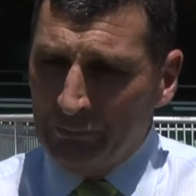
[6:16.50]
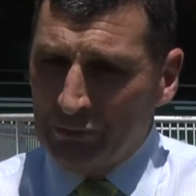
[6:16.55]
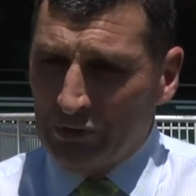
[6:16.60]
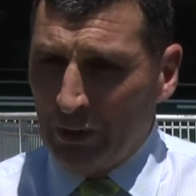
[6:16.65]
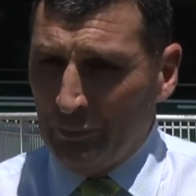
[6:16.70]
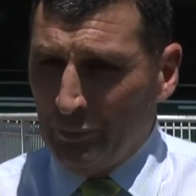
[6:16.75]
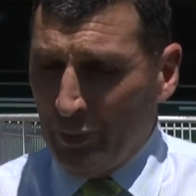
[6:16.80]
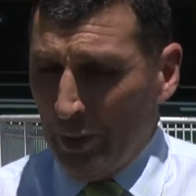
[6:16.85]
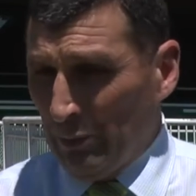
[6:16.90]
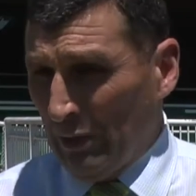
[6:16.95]

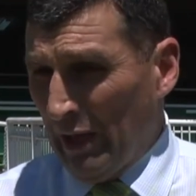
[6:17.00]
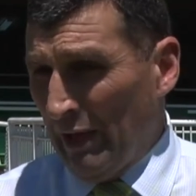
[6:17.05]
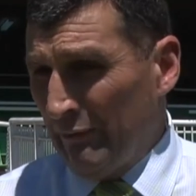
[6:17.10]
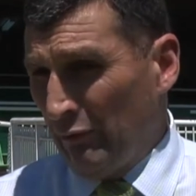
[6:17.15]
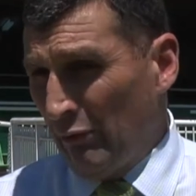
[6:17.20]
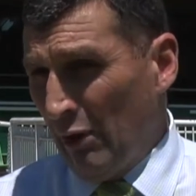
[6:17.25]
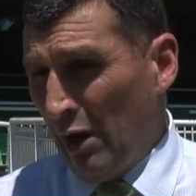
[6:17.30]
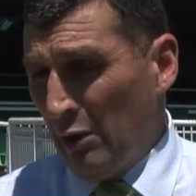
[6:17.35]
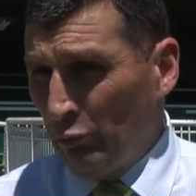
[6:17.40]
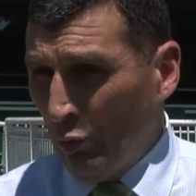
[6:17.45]
So people have
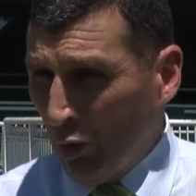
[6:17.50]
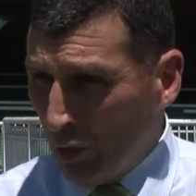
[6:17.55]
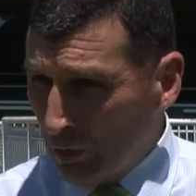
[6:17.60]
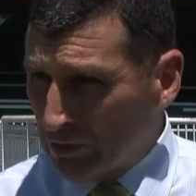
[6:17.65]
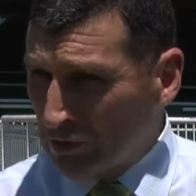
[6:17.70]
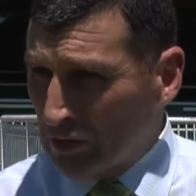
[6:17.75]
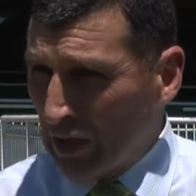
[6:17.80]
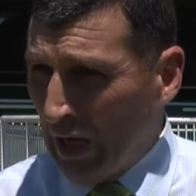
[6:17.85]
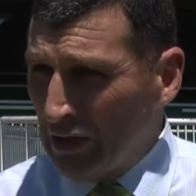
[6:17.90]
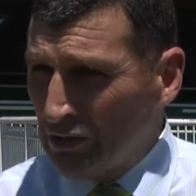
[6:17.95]
their own
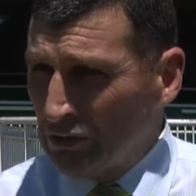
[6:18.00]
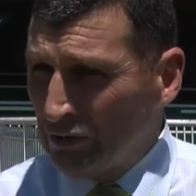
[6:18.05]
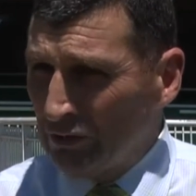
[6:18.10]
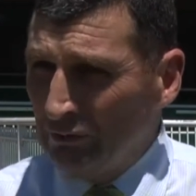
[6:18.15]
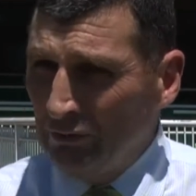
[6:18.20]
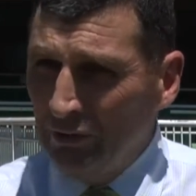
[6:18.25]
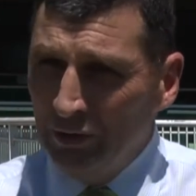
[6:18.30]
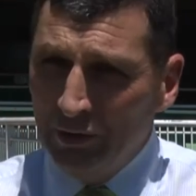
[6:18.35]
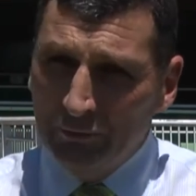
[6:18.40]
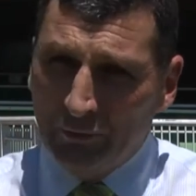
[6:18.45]

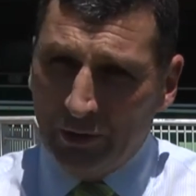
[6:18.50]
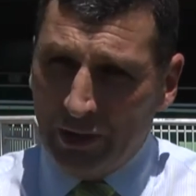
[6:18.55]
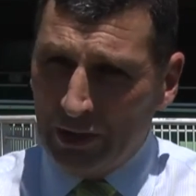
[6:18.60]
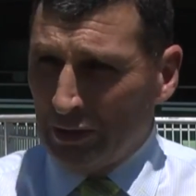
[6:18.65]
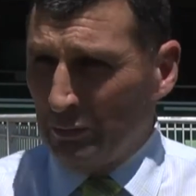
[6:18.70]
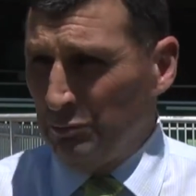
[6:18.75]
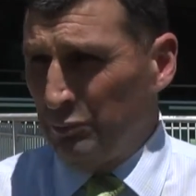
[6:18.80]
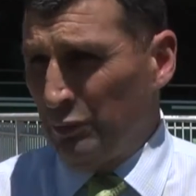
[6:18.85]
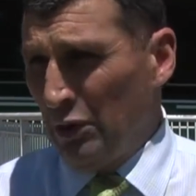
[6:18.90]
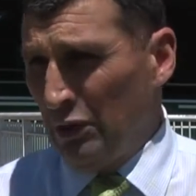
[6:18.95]
workstation for their
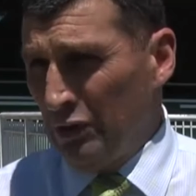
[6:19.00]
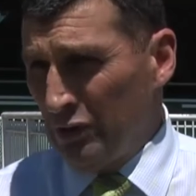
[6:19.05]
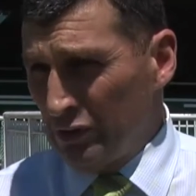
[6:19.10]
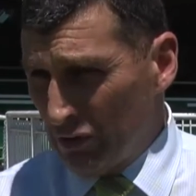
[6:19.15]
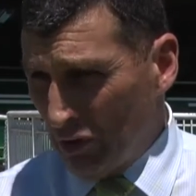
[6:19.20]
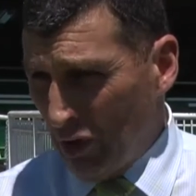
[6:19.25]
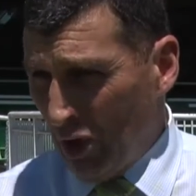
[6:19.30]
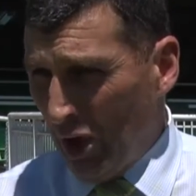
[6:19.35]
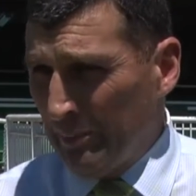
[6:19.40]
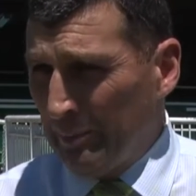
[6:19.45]
computers
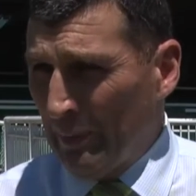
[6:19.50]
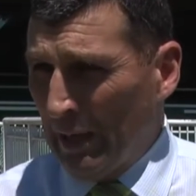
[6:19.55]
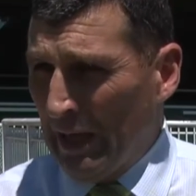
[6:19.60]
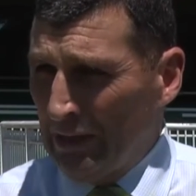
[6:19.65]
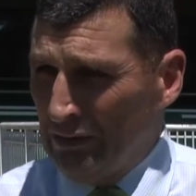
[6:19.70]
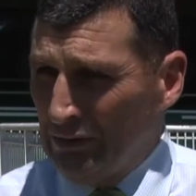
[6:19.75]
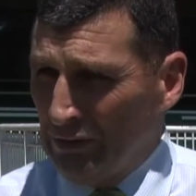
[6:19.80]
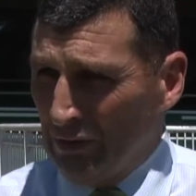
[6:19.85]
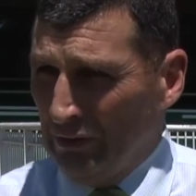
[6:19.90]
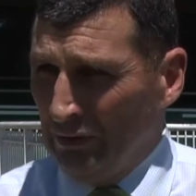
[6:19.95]
and
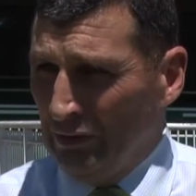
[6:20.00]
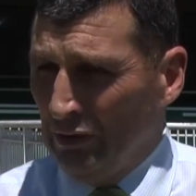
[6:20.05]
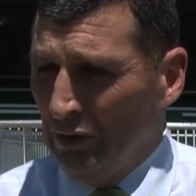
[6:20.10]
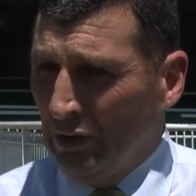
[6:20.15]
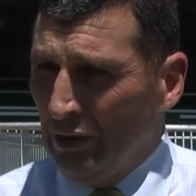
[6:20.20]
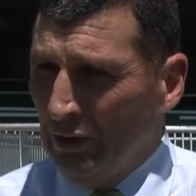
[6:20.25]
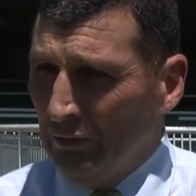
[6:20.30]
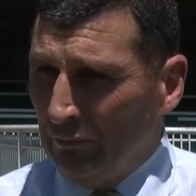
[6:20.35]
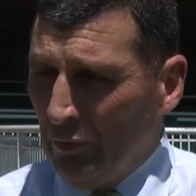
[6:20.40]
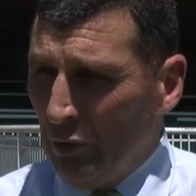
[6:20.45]
iPads, and
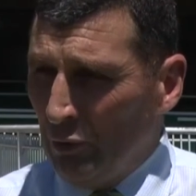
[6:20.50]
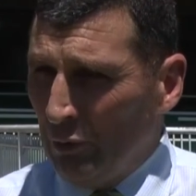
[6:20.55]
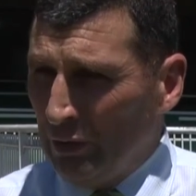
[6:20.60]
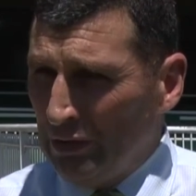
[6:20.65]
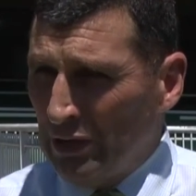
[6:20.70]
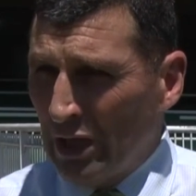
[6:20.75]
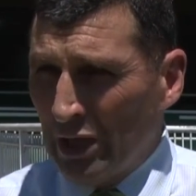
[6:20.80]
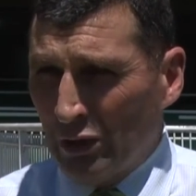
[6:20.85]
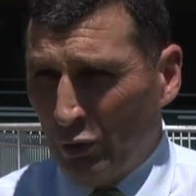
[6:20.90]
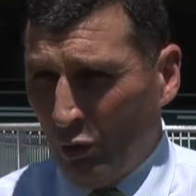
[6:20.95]

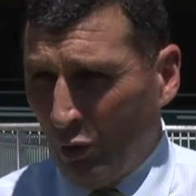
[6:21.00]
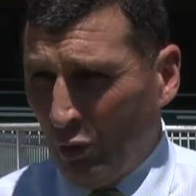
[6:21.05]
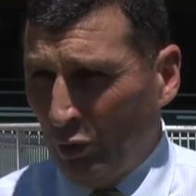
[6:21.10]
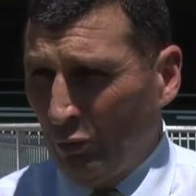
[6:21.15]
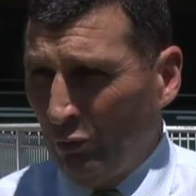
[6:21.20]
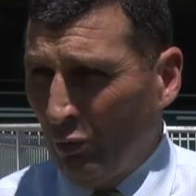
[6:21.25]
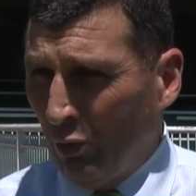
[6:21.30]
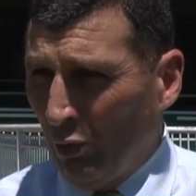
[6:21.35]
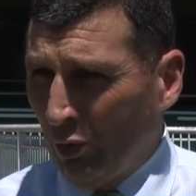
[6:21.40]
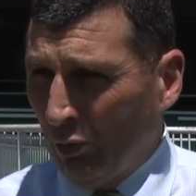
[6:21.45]
viewing deck
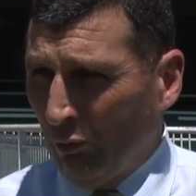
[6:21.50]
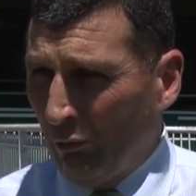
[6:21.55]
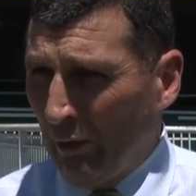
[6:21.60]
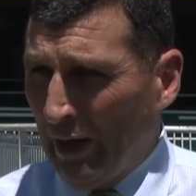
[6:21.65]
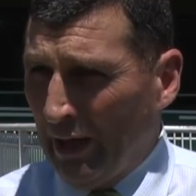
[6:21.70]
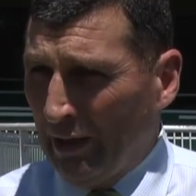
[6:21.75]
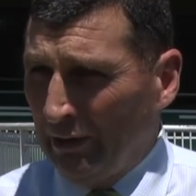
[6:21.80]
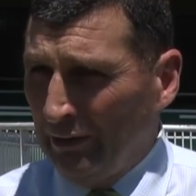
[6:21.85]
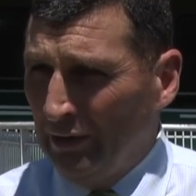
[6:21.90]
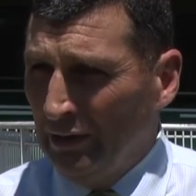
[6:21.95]
all
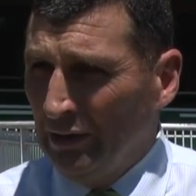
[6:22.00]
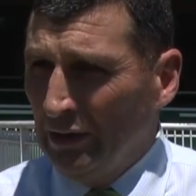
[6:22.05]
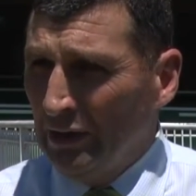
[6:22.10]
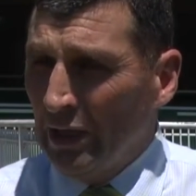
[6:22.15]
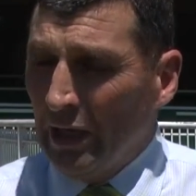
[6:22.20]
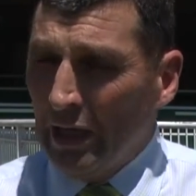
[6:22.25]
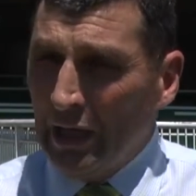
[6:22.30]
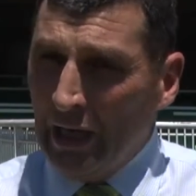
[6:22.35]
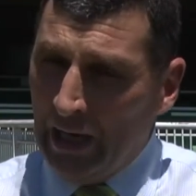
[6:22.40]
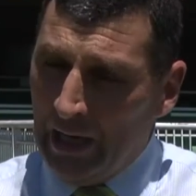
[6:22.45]
around.
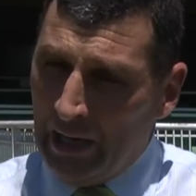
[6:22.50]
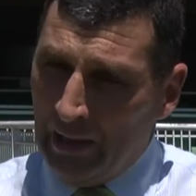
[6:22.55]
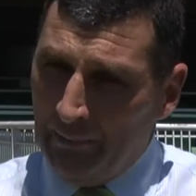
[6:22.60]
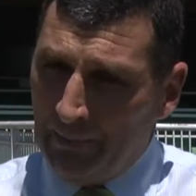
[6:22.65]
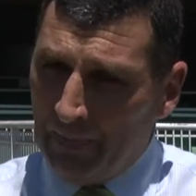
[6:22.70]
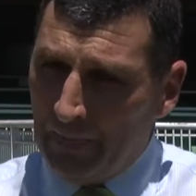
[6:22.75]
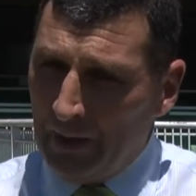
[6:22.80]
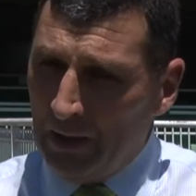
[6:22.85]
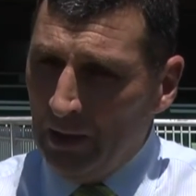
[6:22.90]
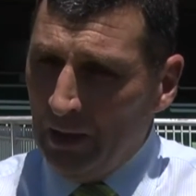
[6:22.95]

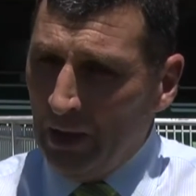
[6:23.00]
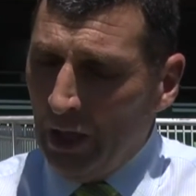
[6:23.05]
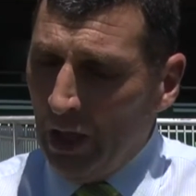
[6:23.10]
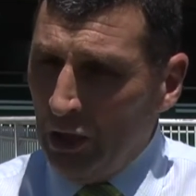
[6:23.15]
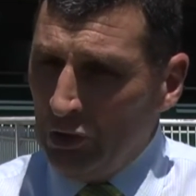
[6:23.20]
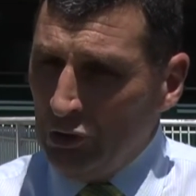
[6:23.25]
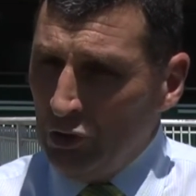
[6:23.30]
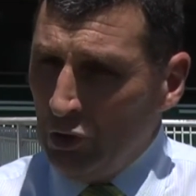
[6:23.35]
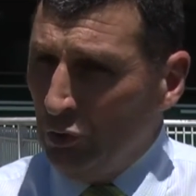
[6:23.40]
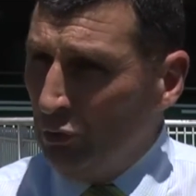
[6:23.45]

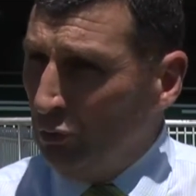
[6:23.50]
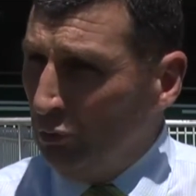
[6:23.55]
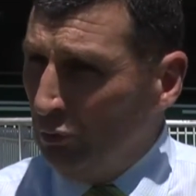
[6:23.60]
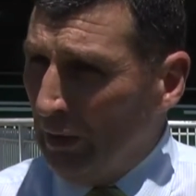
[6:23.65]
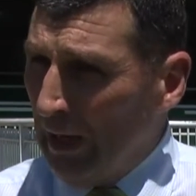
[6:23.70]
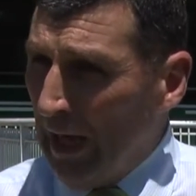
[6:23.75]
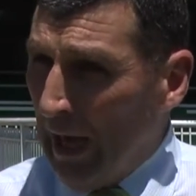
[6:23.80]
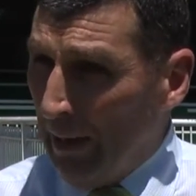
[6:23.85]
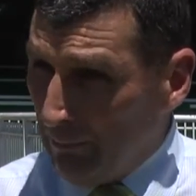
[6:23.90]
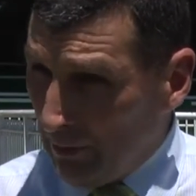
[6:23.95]
A new
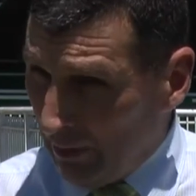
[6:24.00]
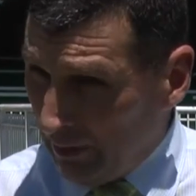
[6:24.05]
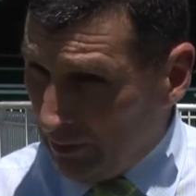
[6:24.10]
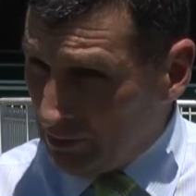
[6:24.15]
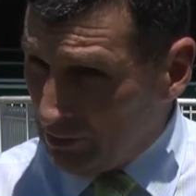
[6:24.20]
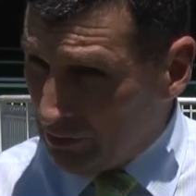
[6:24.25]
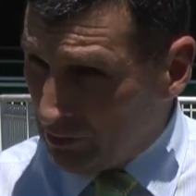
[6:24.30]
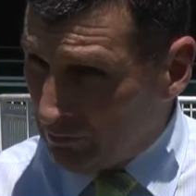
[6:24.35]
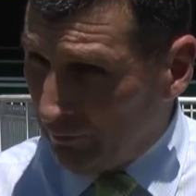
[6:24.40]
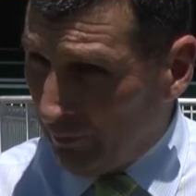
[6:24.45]

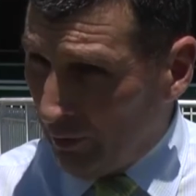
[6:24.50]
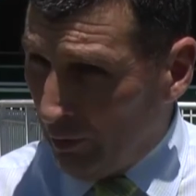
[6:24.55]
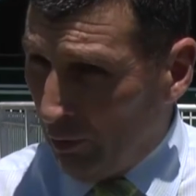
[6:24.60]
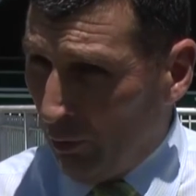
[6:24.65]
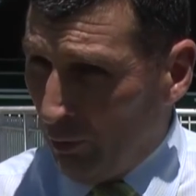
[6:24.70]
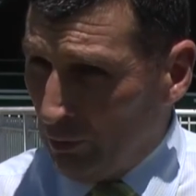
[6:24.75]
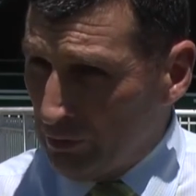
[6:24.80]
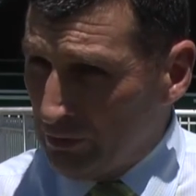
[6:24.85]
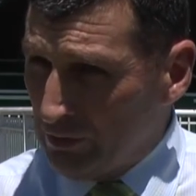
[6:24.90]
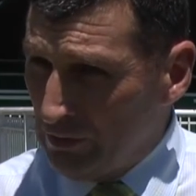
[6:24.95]
ambulance for the
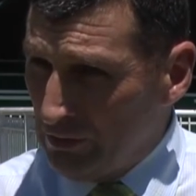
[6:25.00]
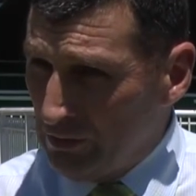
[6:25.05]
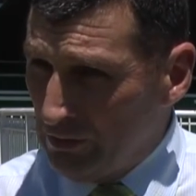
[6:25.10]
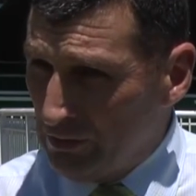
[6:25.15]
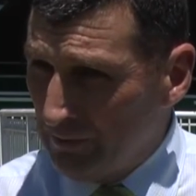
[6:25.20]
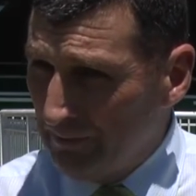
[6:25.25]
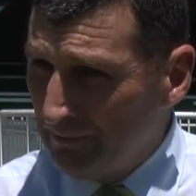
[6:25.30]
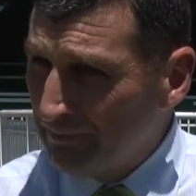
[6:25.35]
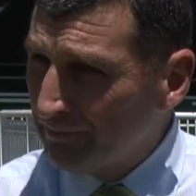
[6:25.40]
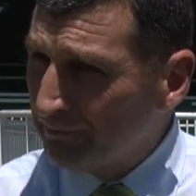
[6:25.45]
horses,